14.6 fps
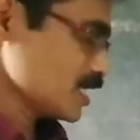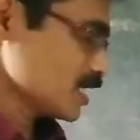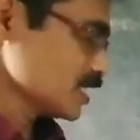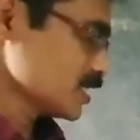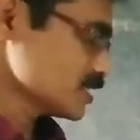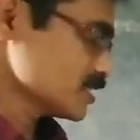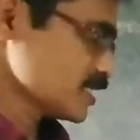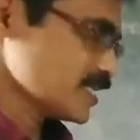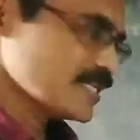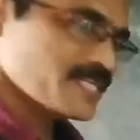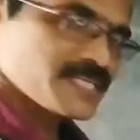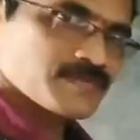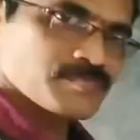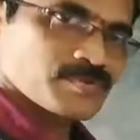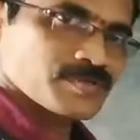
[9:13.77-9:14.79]
In this
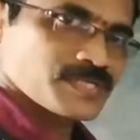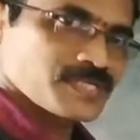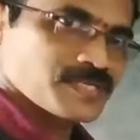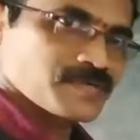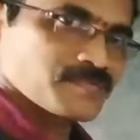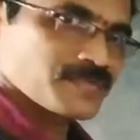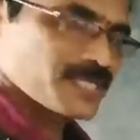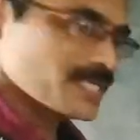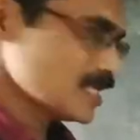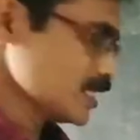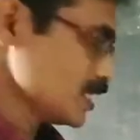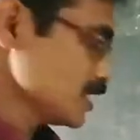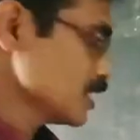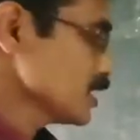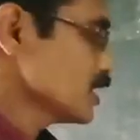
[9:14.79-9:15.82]
linear
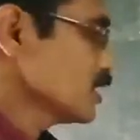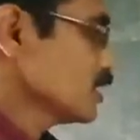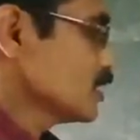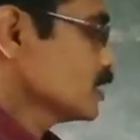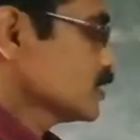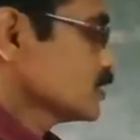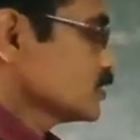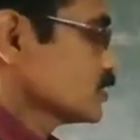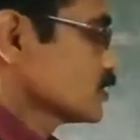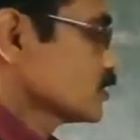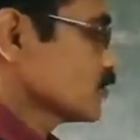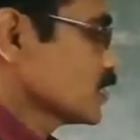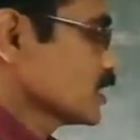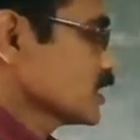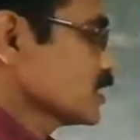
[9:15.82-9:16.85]
polynomial, so
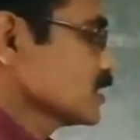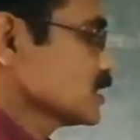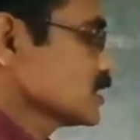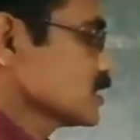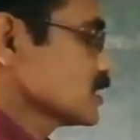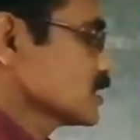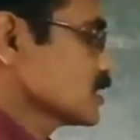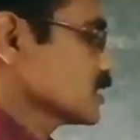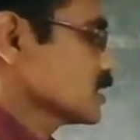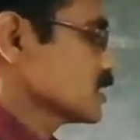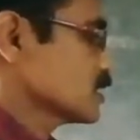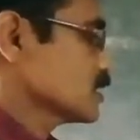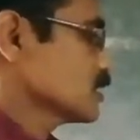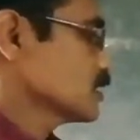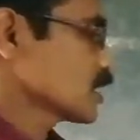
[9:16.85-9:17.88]
what
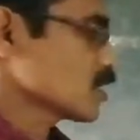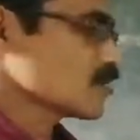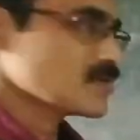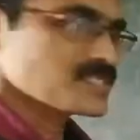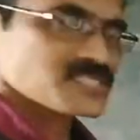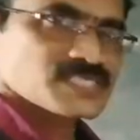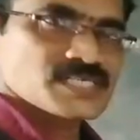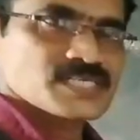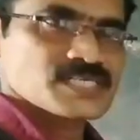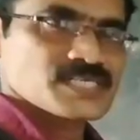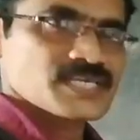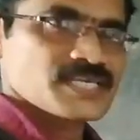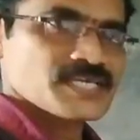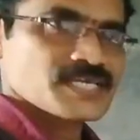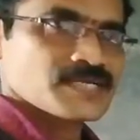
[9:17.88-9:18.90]
is the constant
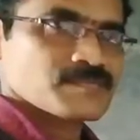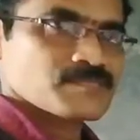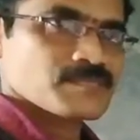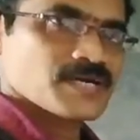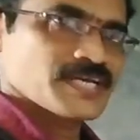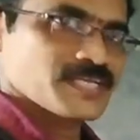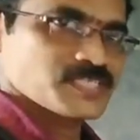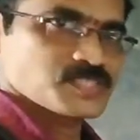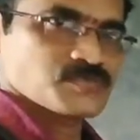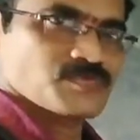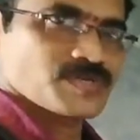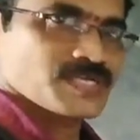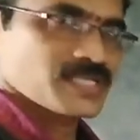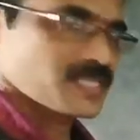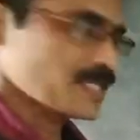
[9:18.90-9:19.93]
here? Minus
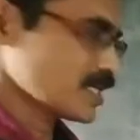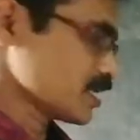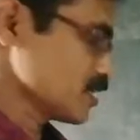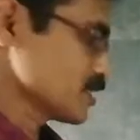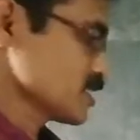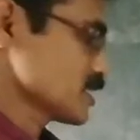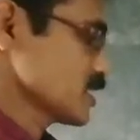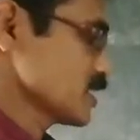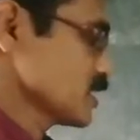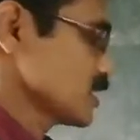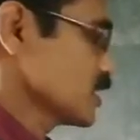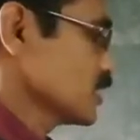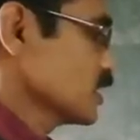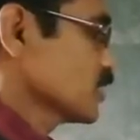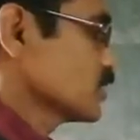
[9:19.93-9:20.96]
1, the constant.
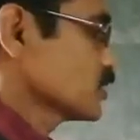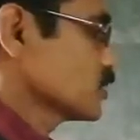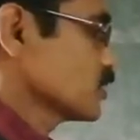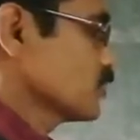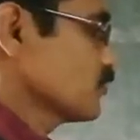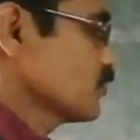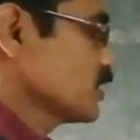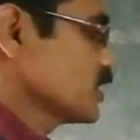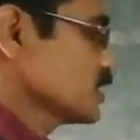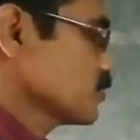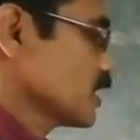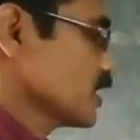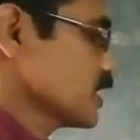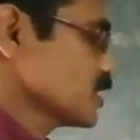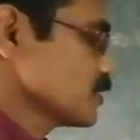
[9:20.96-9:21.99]
So if it is
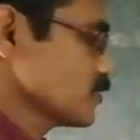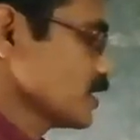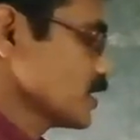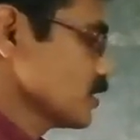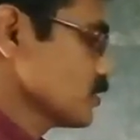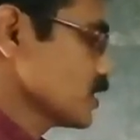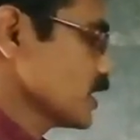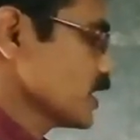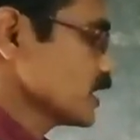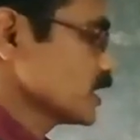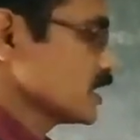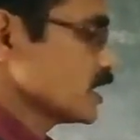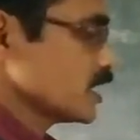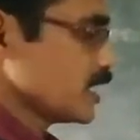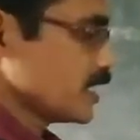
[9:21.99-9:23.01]
minus 1, you take
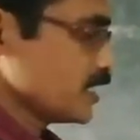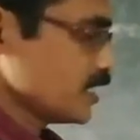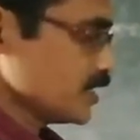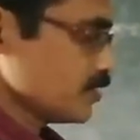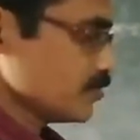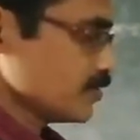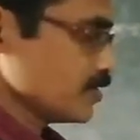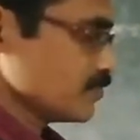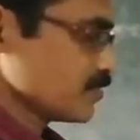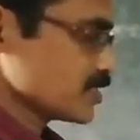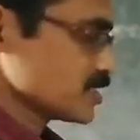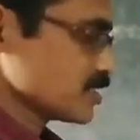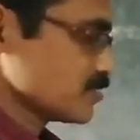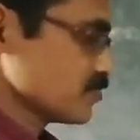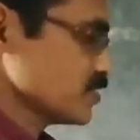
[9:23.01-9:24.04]
the additive inverse
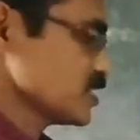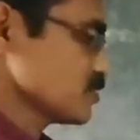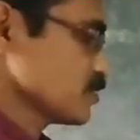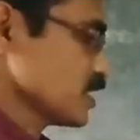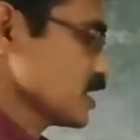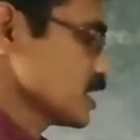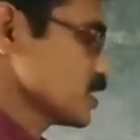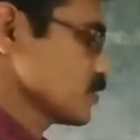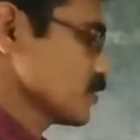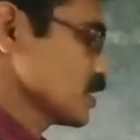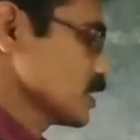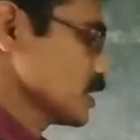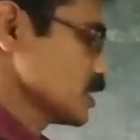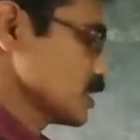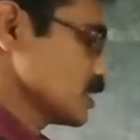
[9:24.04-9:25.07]
of this minus
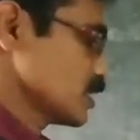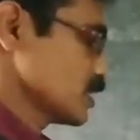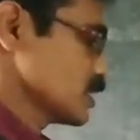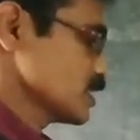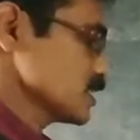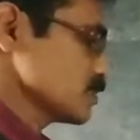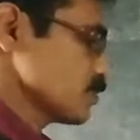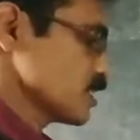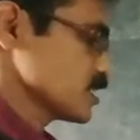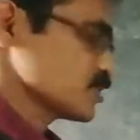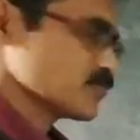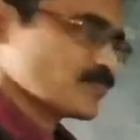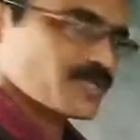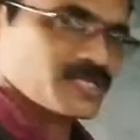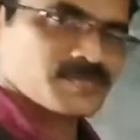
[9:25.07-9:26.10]
1, that is
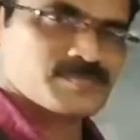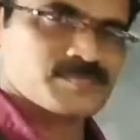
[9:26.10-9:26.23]
plus 1.